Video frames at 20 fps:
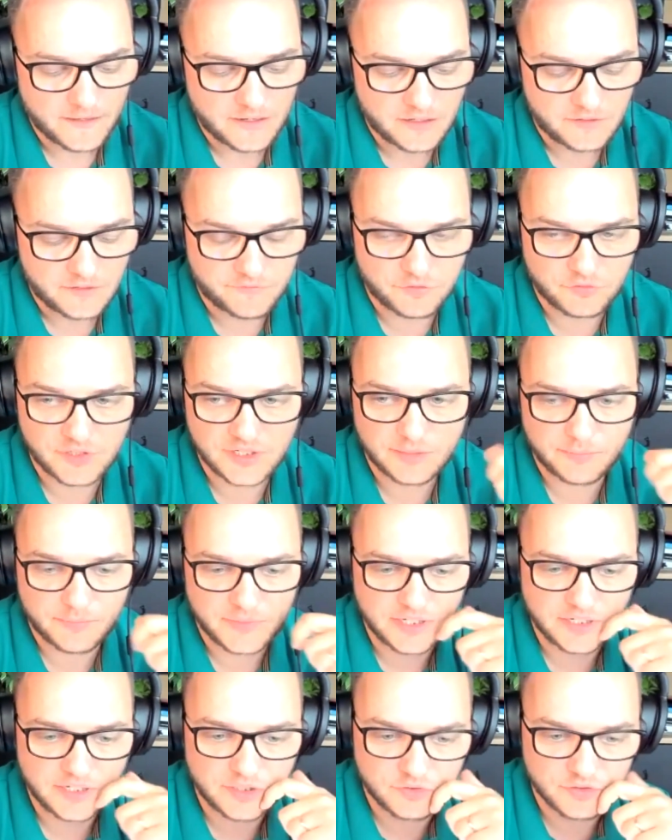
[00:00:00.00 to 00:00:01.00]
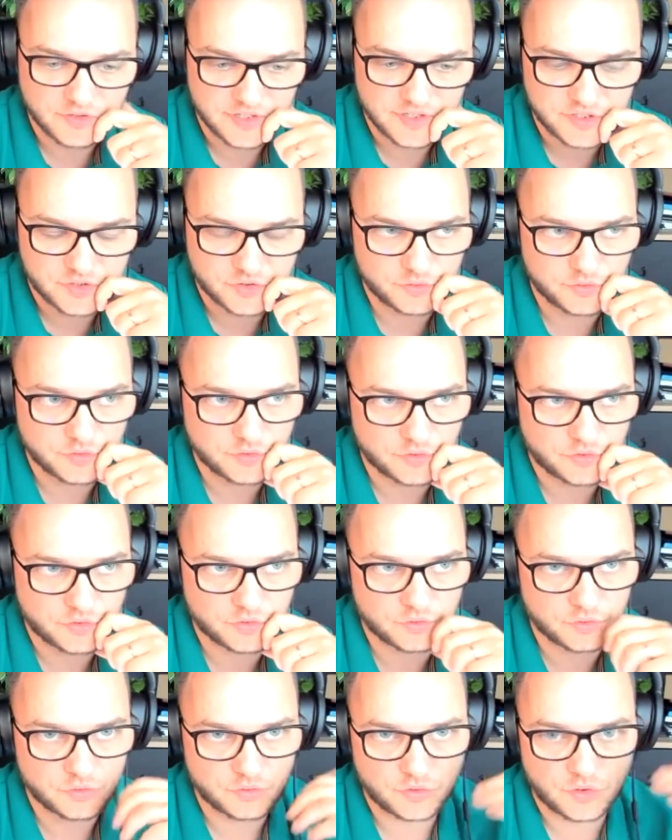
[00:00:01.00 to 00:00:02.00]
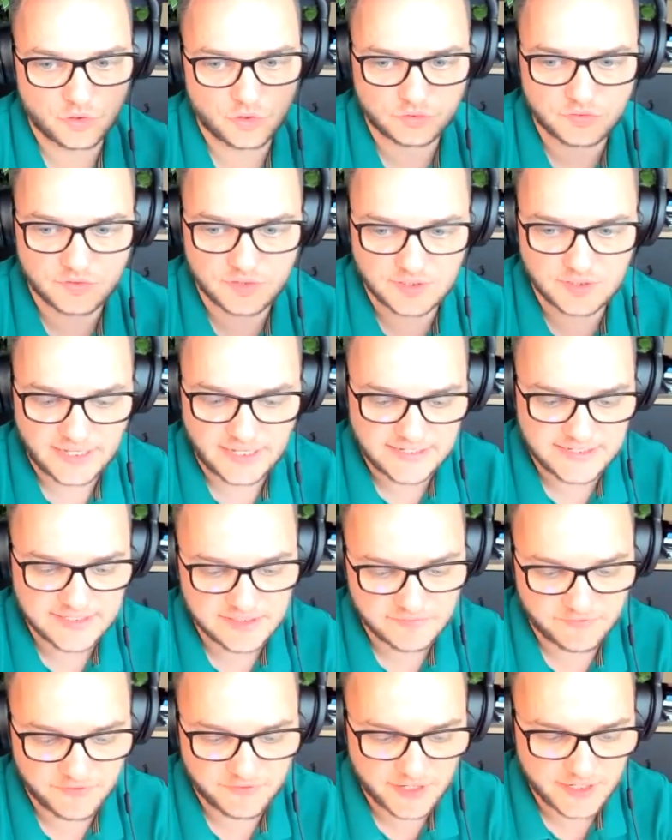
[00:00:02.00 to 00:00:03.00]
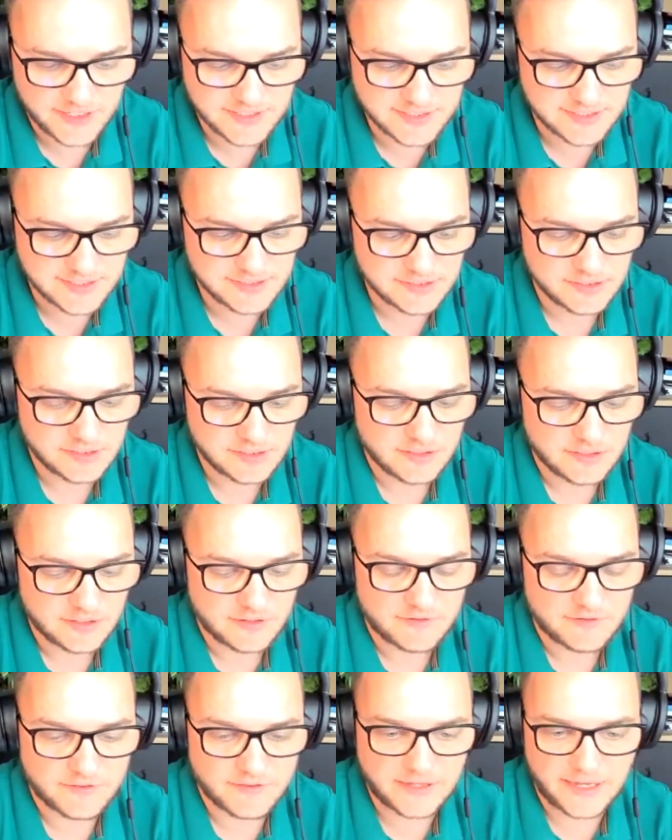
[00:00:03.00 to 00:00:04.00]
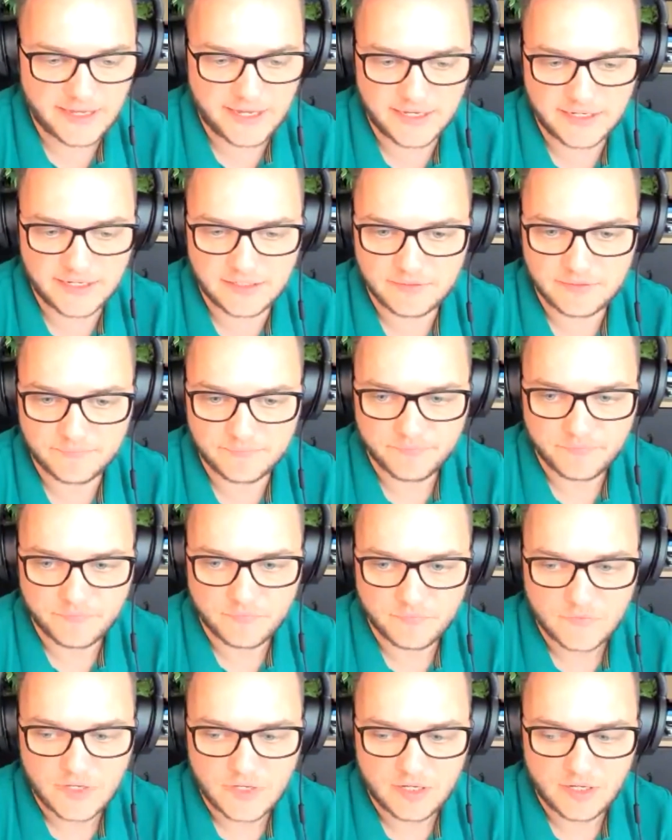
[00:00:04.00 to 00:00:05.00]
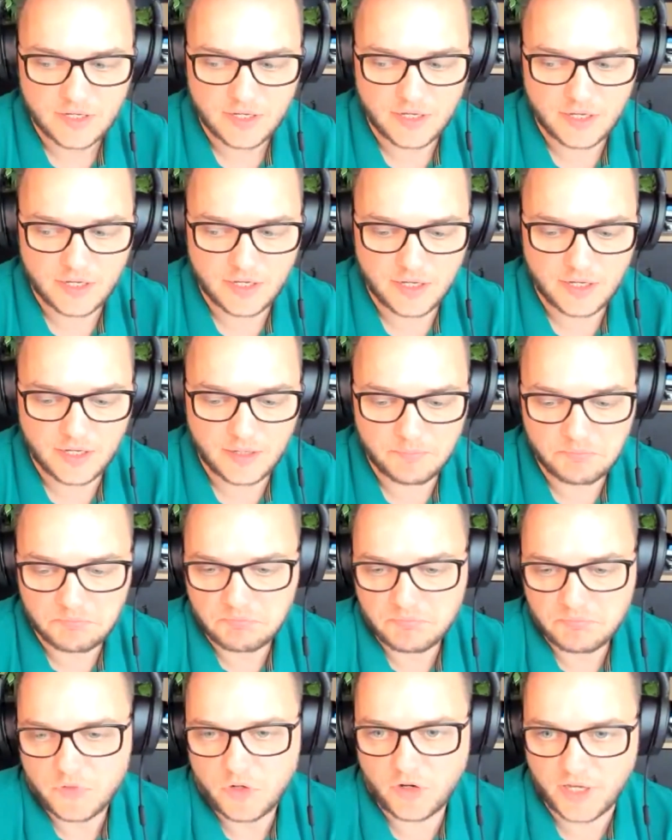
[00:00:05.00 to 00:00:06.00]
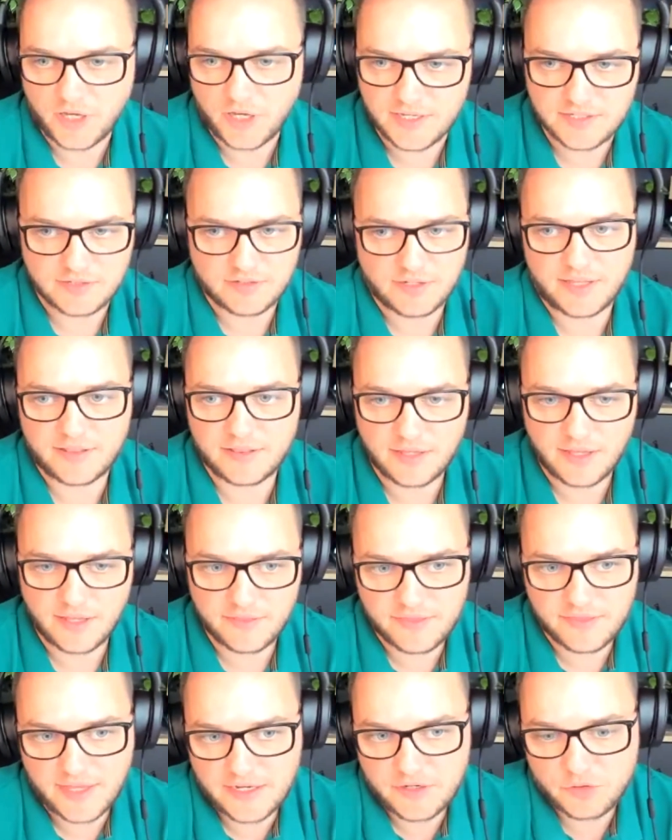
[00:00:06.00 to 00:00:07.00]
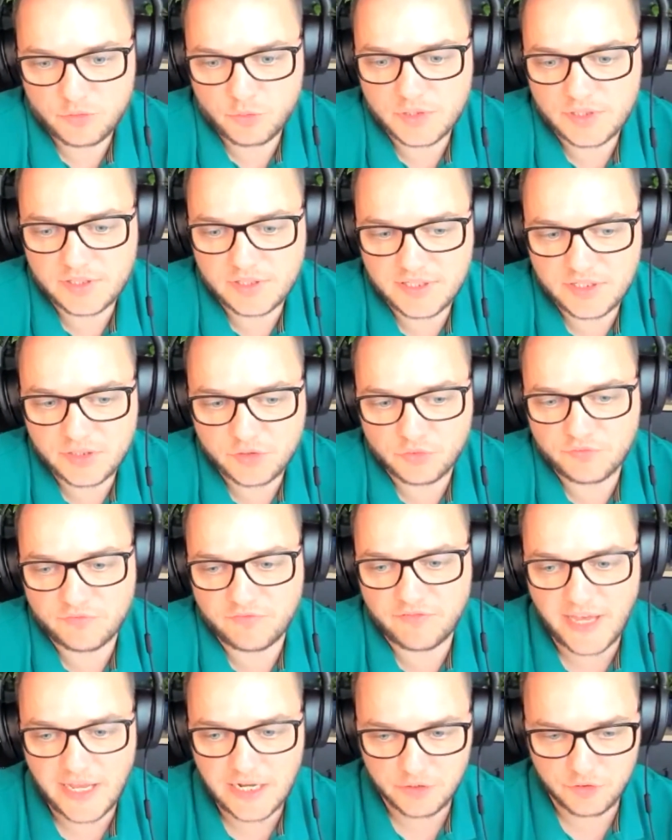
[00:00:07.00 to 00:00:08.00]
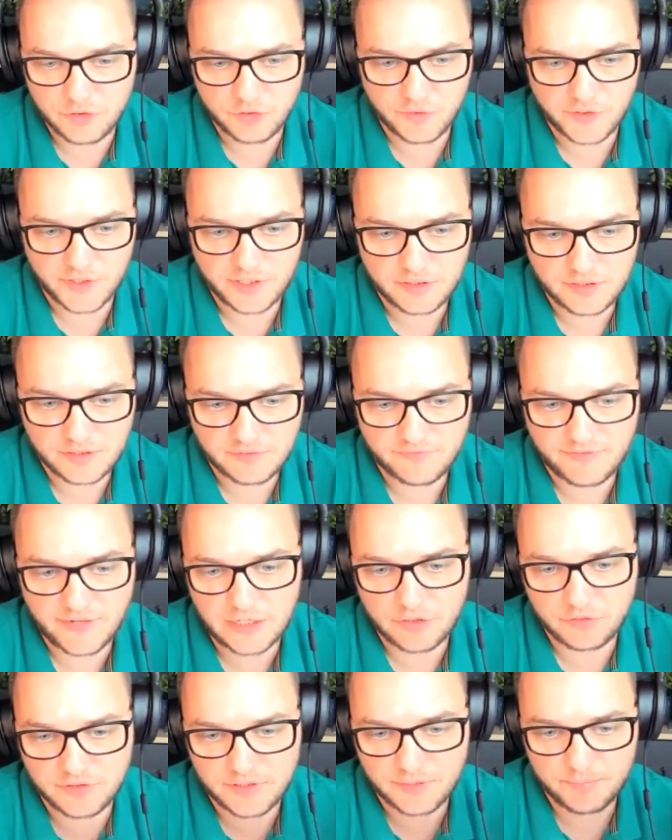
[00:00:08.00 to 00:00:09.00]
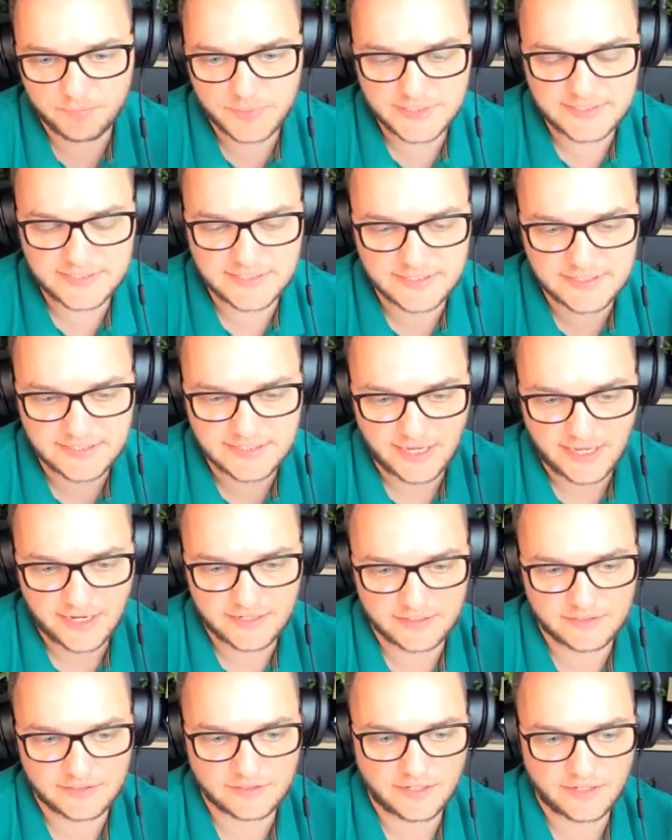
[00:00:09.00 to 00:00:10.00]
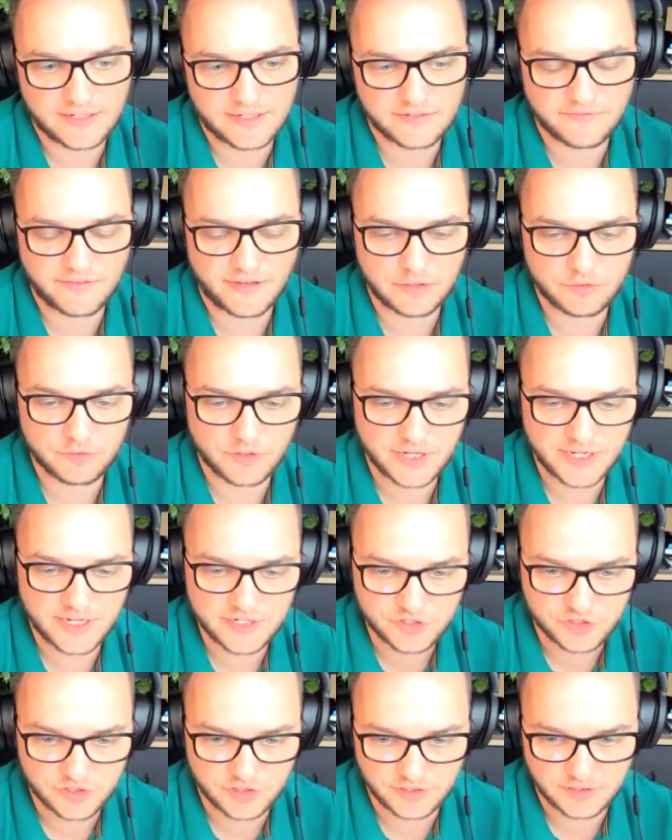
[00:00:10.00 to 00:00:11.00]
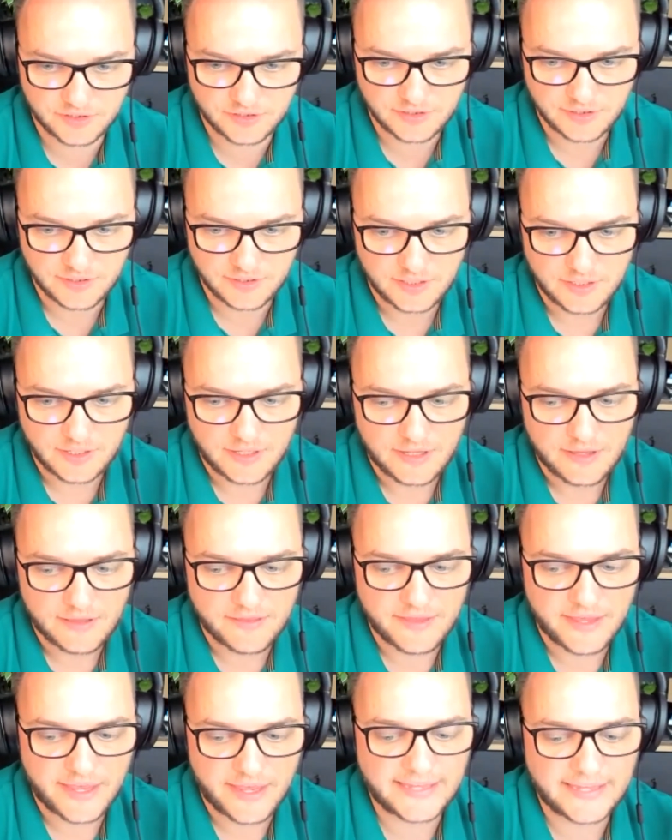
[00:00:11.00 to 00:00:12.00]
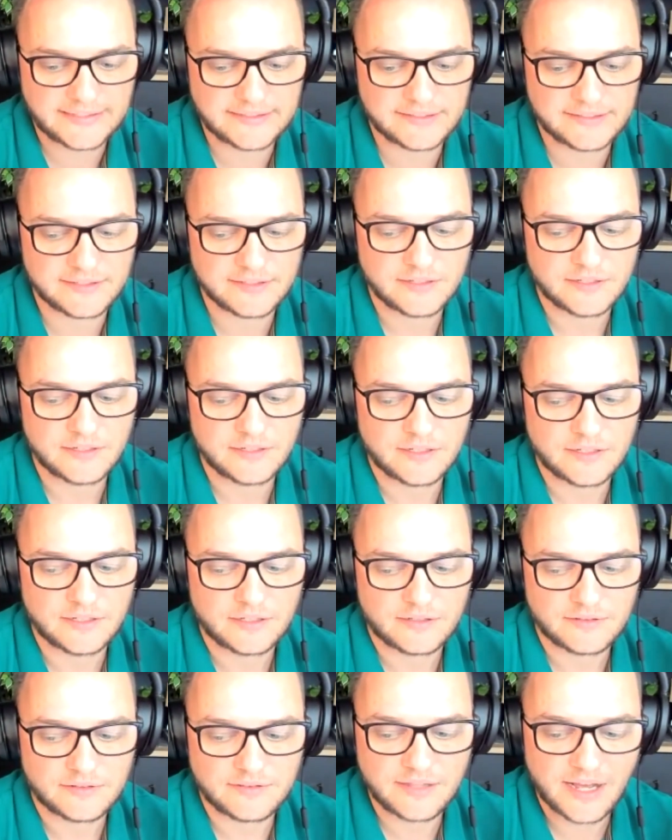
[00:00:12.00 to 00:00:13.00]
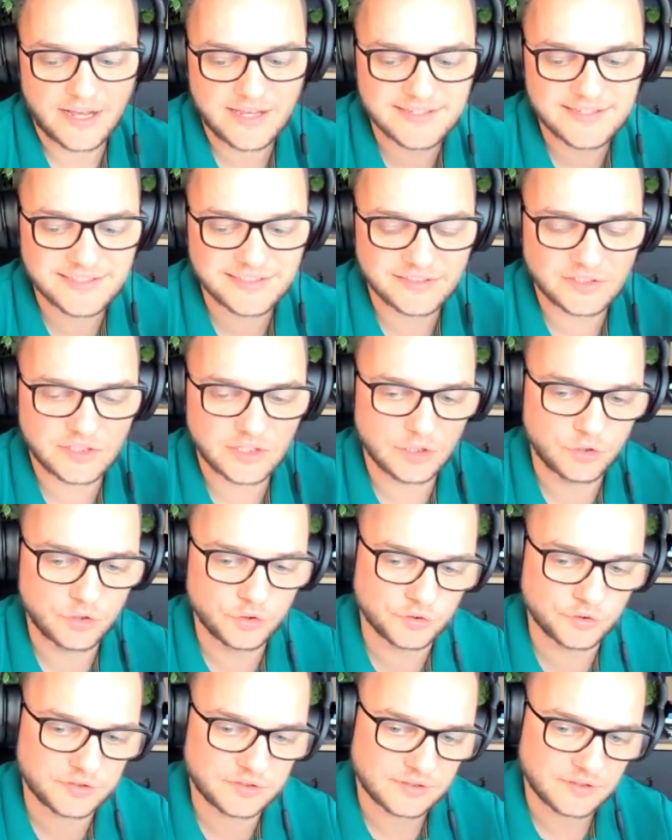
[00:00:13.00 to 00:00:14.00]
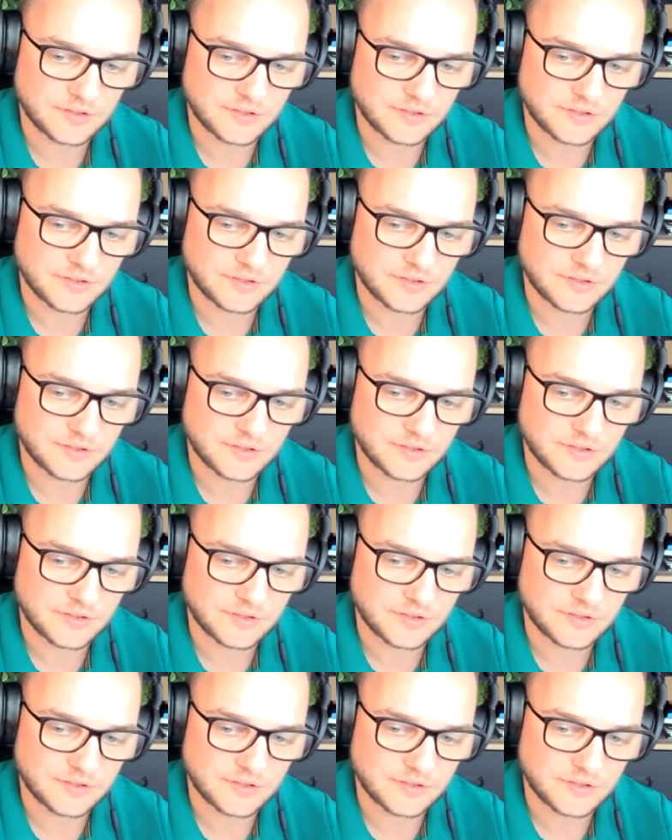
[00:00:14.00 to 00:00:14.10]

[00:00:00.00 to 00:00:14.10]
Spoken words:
If you need €1 million to go to the next phase, then okay, so and then you will need to value the business at a valuation that doesn't dilute